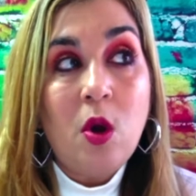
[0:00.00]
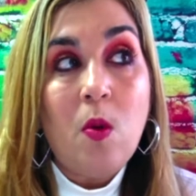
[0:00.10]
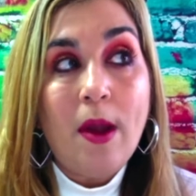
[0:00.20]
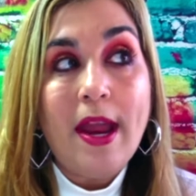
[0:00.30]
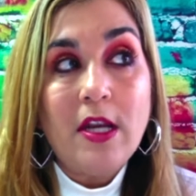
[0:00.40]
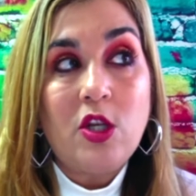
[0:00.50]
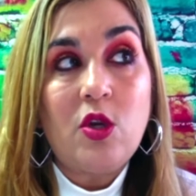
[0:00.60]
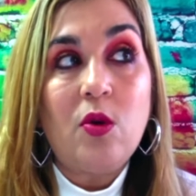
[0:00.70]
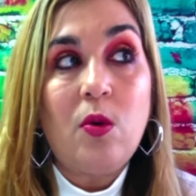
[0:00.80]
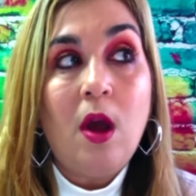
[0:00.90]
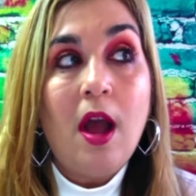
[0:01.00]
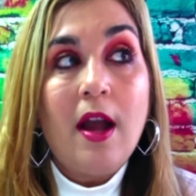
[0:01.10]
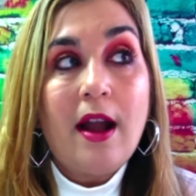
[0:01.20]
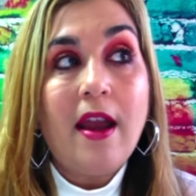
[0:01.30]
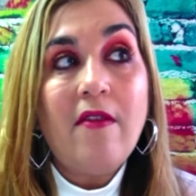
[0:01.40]
way to
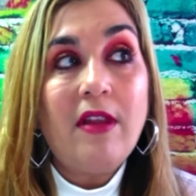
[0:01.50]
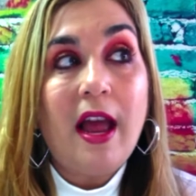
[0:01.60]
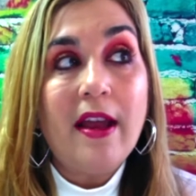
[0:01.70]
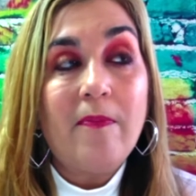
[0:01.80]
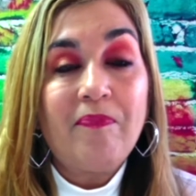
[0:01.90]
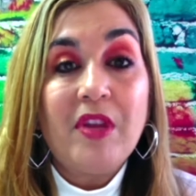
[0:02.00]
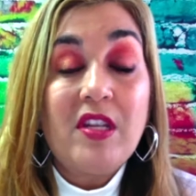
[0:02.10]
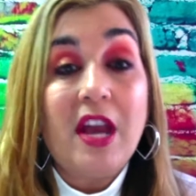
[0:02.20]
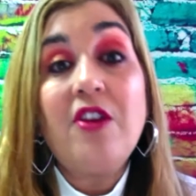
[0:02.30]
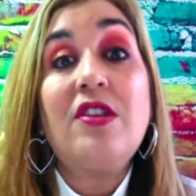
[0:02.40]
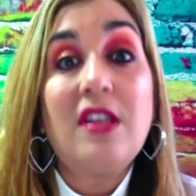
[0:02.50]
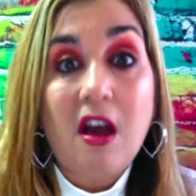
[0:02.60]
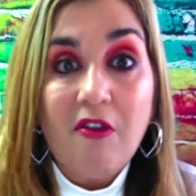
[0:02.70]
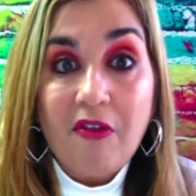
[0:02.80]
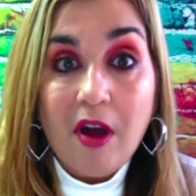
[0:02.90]
kind of like set
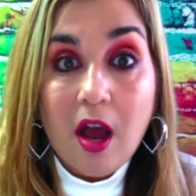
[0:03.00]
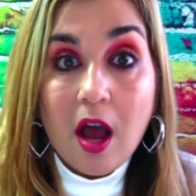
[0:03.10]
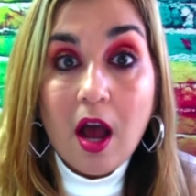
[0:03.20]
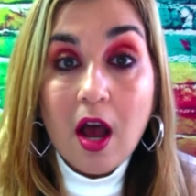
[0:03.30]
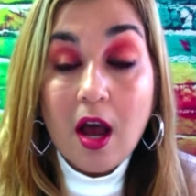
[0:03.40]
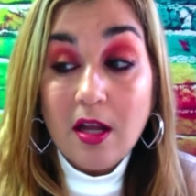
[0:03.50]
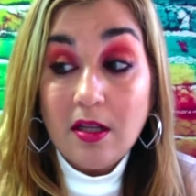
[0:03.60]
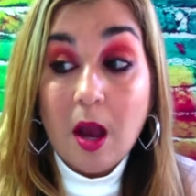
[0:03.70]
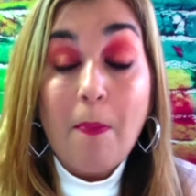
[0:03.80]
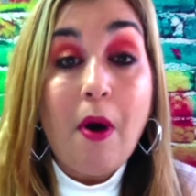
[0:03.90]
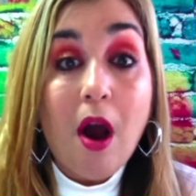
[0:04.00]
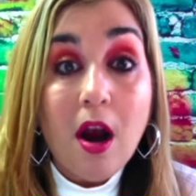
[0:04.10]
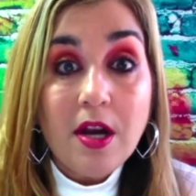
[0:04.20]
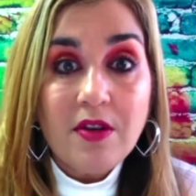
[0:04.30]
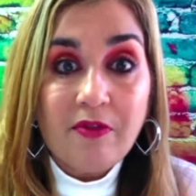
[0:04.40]
yourself
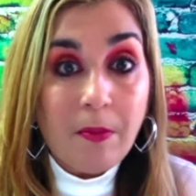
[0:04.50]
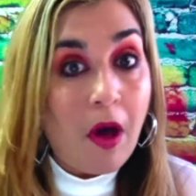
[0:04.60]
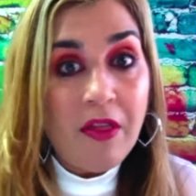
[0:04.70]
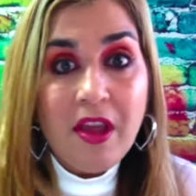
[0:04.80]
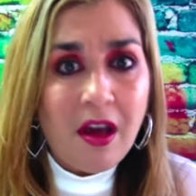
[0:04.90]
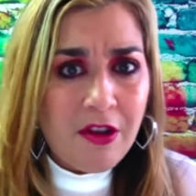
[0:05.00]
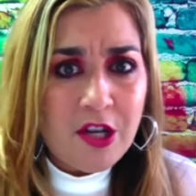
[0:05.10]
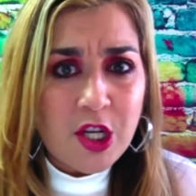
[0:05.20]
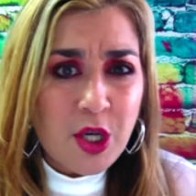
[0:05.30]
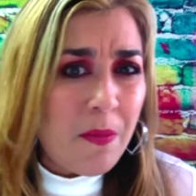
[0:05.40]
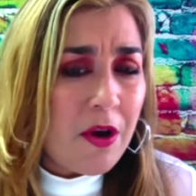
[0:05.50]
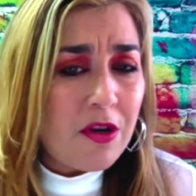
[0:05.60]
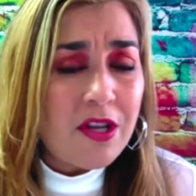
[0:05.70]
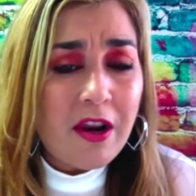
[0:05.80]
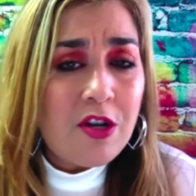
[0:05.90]
apart from all the other
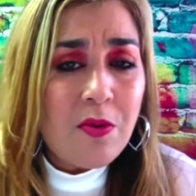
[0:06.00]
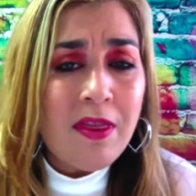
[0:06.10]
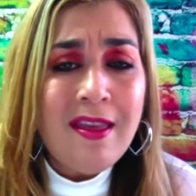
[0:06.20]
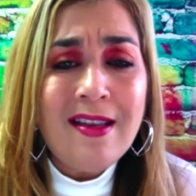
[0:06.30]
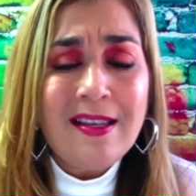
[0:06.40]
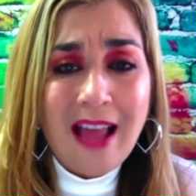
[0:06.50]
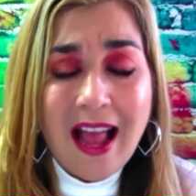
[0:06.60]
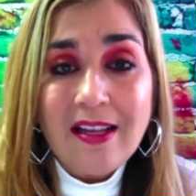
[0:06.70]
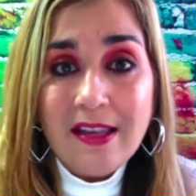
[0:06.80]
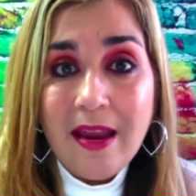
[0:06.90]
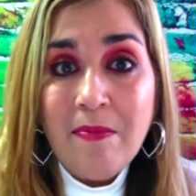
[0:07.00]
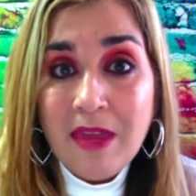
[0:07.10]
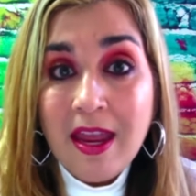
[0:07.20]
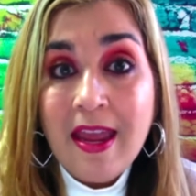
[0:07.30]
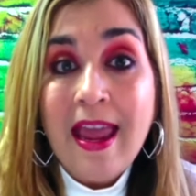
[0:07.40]
distributors that are doing the exact same
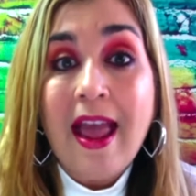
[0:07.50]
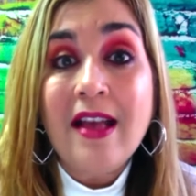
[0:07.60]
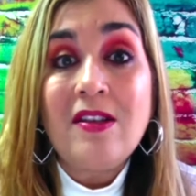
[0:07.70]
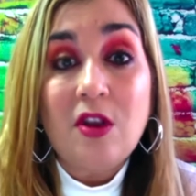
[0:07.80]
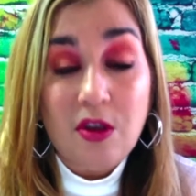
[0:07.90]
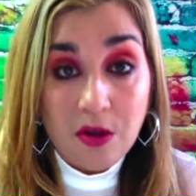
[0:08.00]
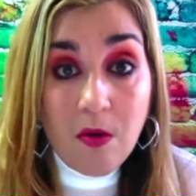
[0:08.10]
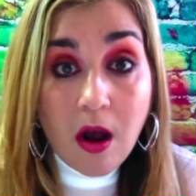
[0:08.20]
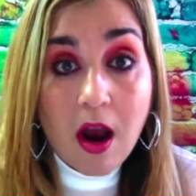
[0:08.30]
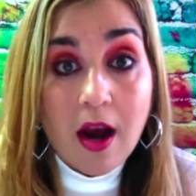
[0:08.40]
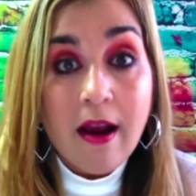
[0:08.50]
thing as you are.